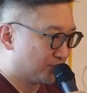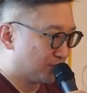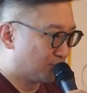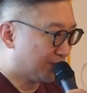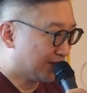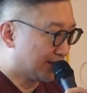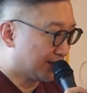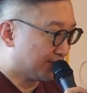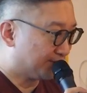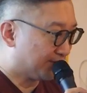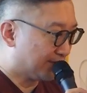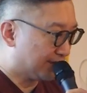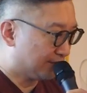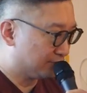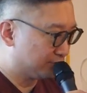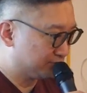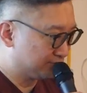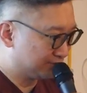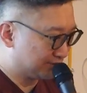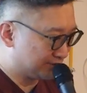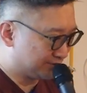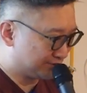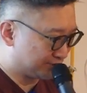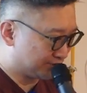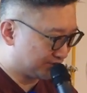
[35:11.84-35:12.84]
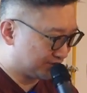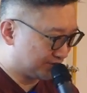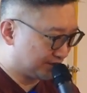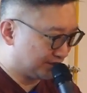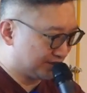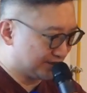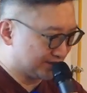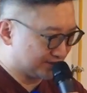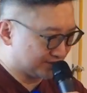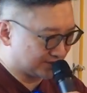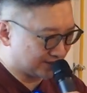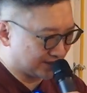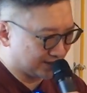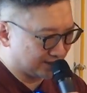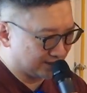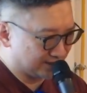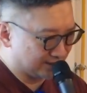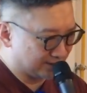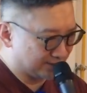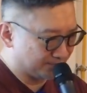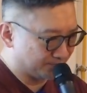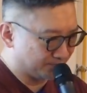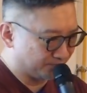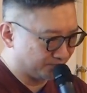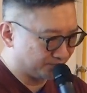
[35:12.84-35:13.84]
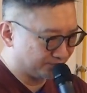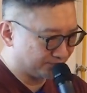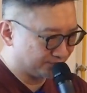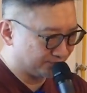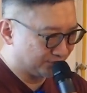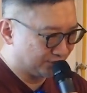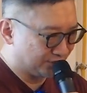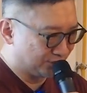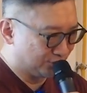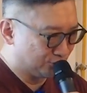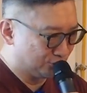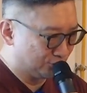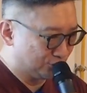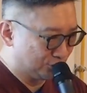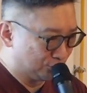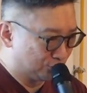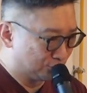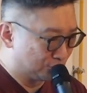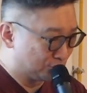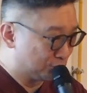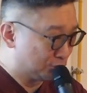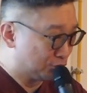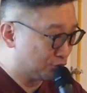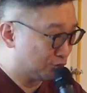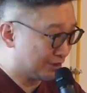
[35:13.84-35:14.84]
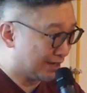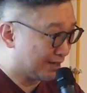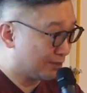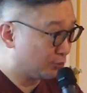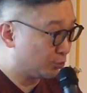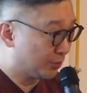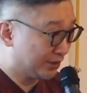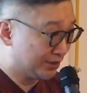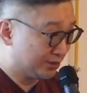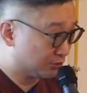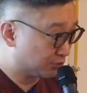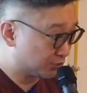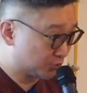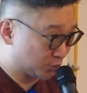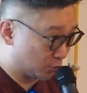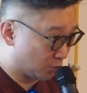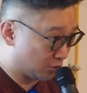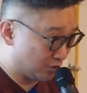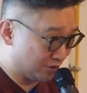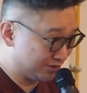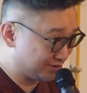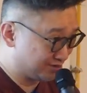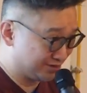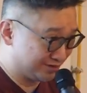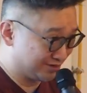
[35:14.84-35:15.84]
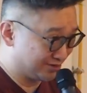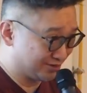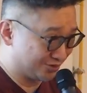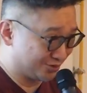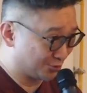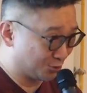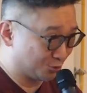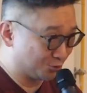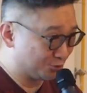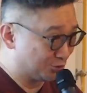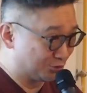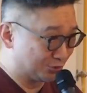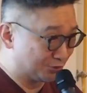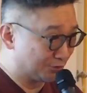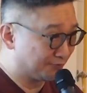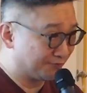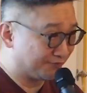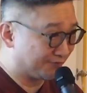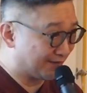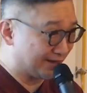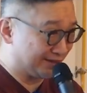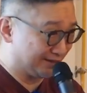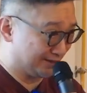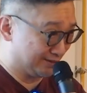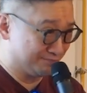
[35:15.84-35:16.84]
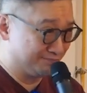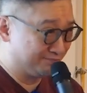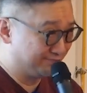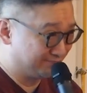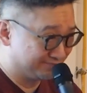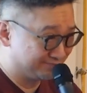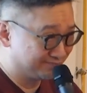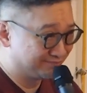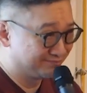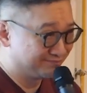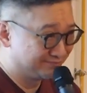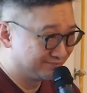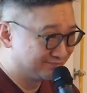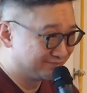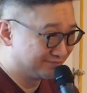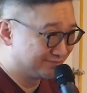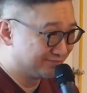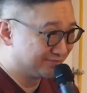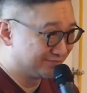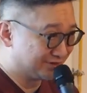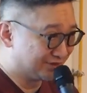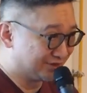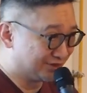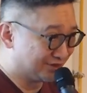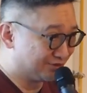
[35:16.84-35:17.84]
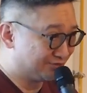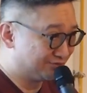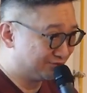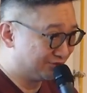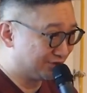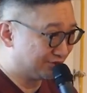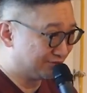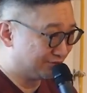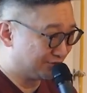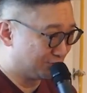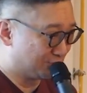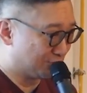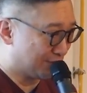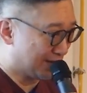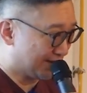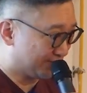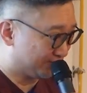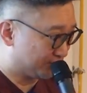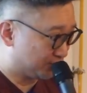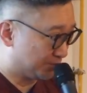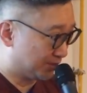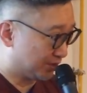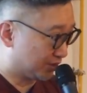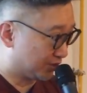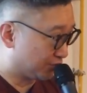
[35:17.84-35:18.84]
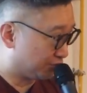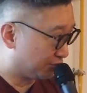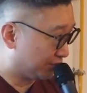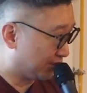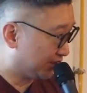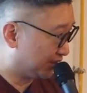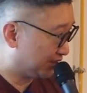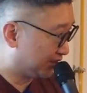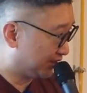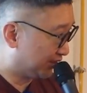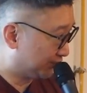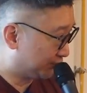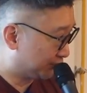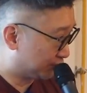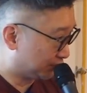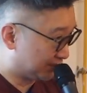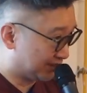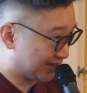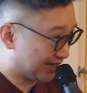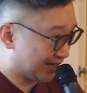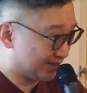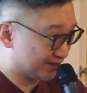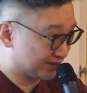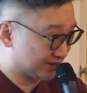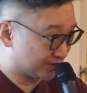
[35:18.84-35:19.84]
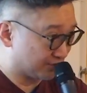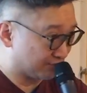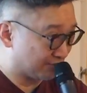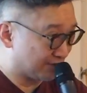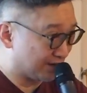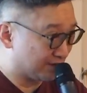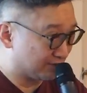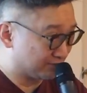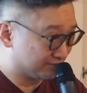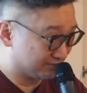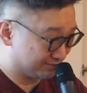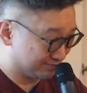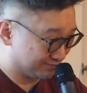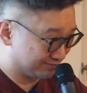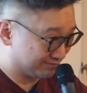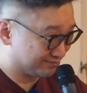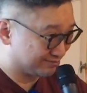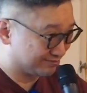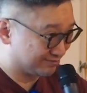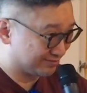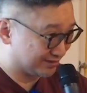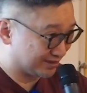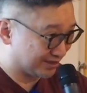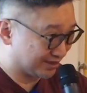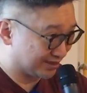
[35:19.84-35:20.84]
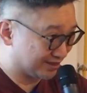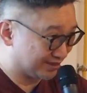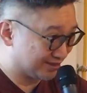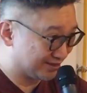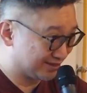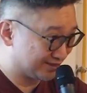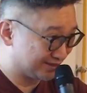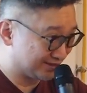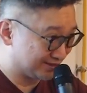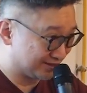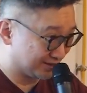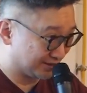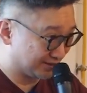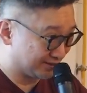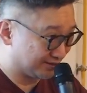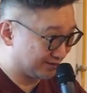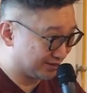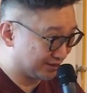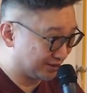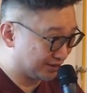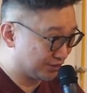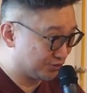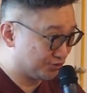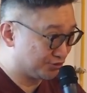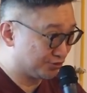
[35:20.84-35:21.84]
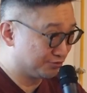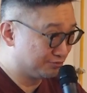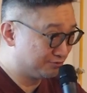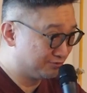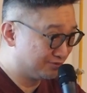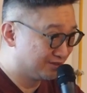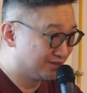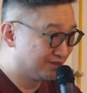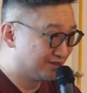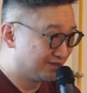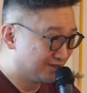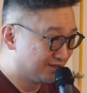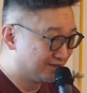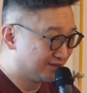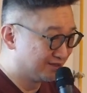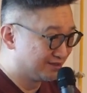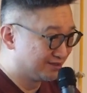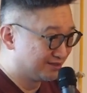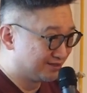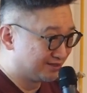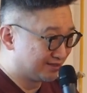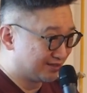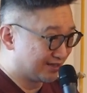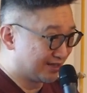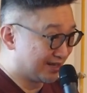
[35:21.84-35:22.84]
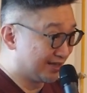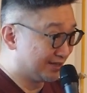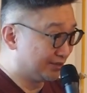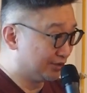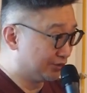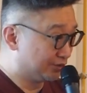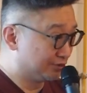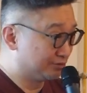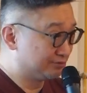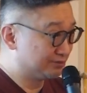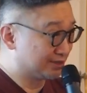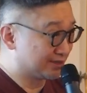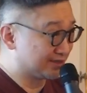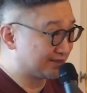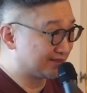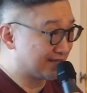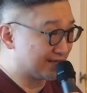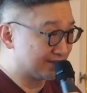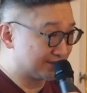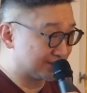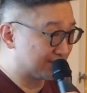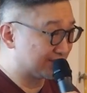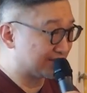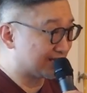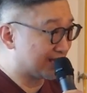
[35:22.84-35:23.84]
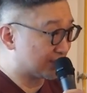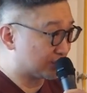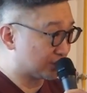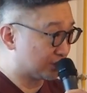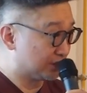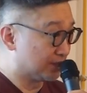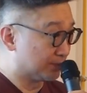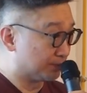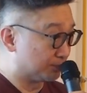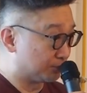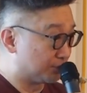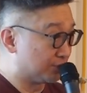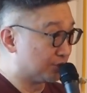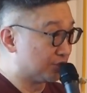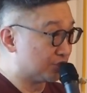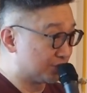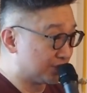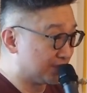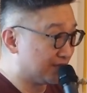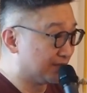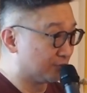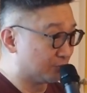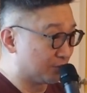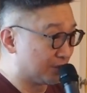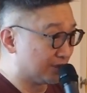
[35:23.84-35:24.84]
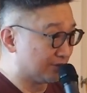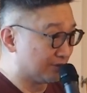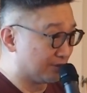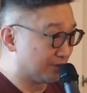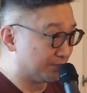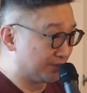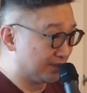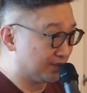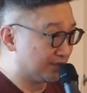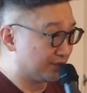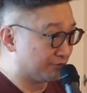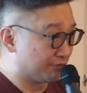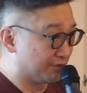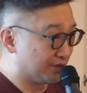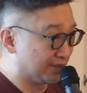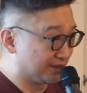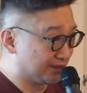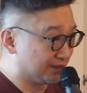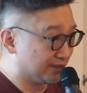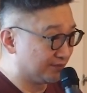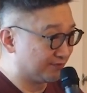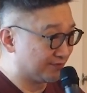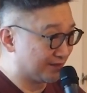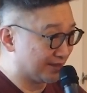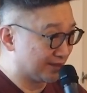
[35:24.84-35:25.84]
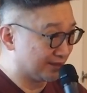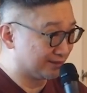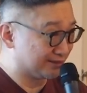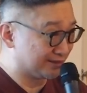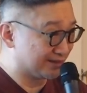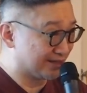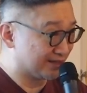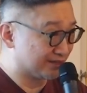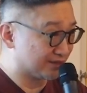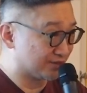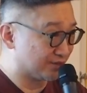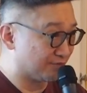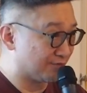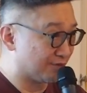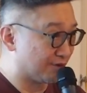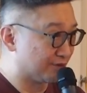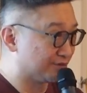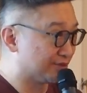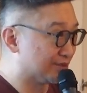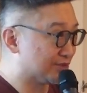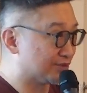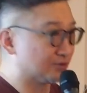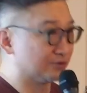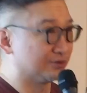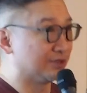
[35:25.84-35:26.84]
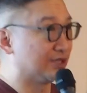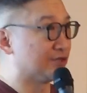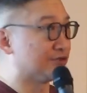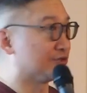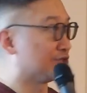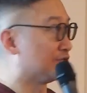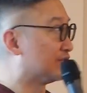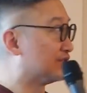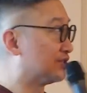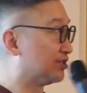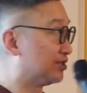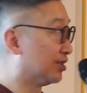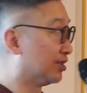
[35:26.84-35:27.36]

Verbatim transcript: what I found interesting is um, you, you, you can't win those wars, so you don't fight them. You know, you have to be creative to dance around the, the, the issue. And you know, the censors actually appreciate when you're being creative and dance around it, so they just